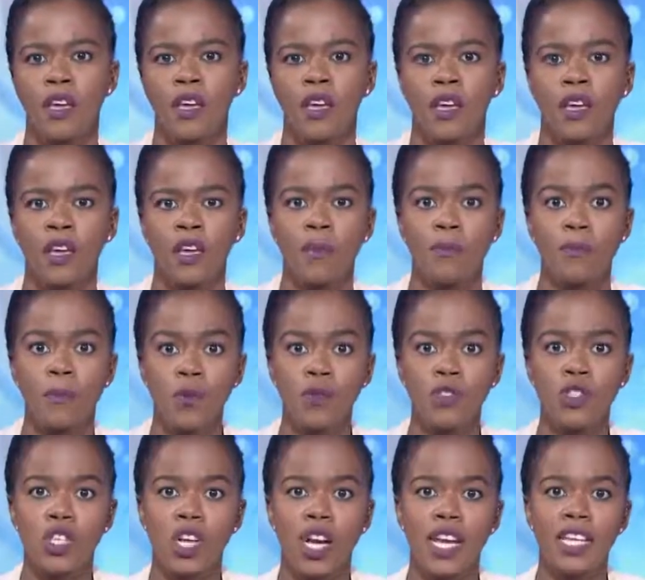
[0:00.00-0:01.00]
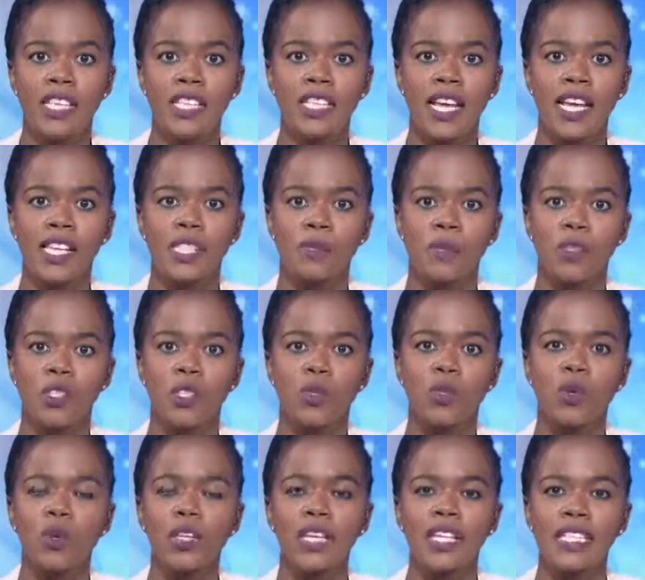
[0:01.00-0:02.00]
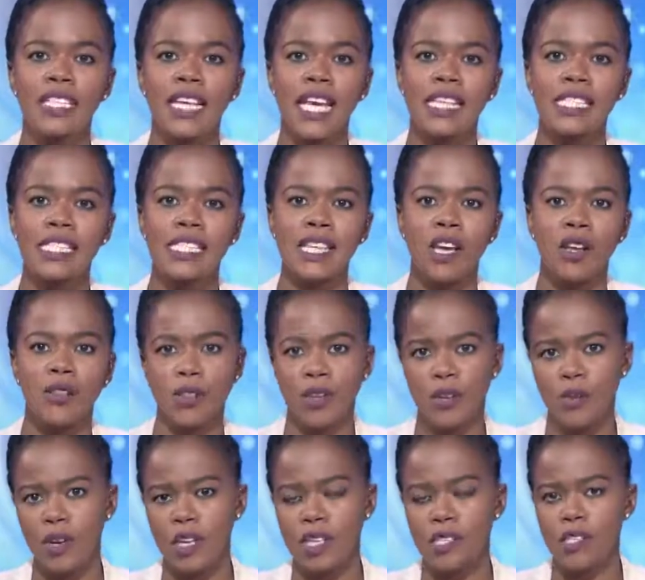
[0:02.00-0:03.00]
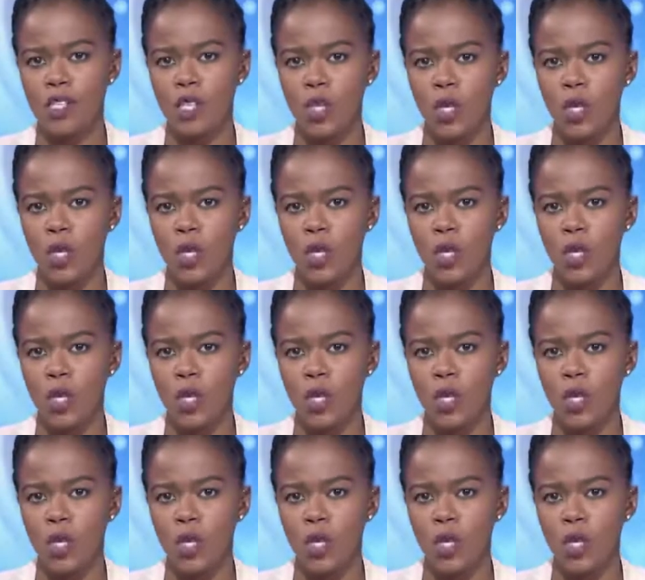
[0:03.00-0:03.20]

And Moon Jae-in has been sworn in as South Korea's new